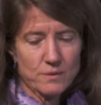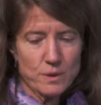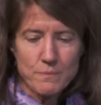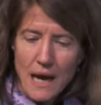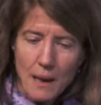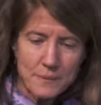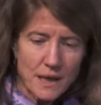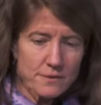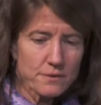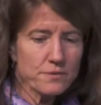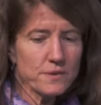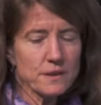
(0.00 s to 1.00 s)
we mapped
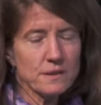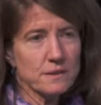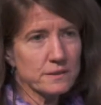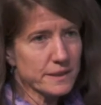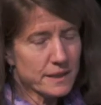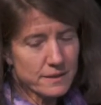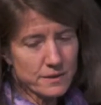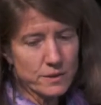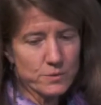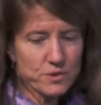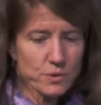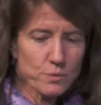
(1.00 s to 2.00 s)
out the field, looking at
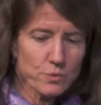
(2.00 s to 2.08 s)
who was doing